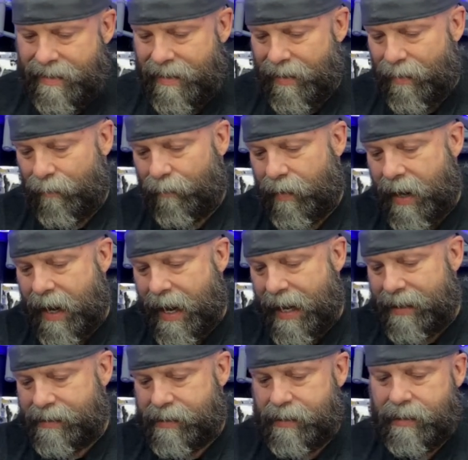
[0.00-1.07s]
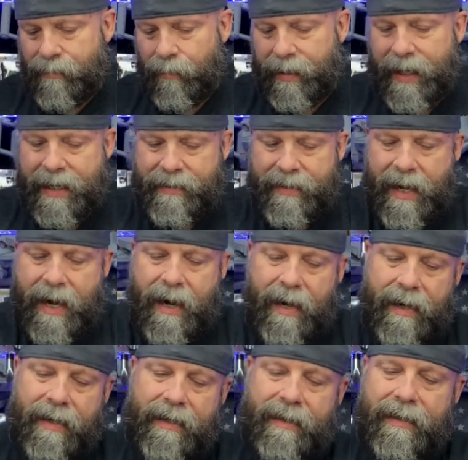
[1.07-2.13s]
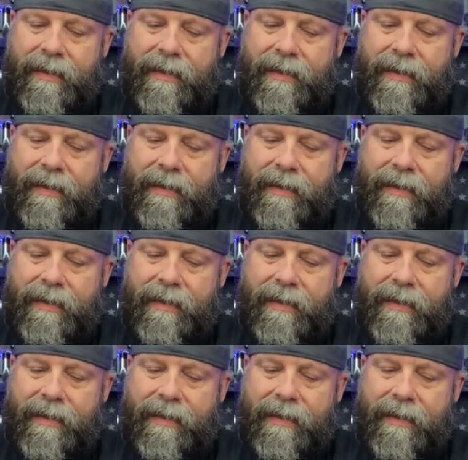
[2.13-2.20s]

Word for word: All right. We're getting there.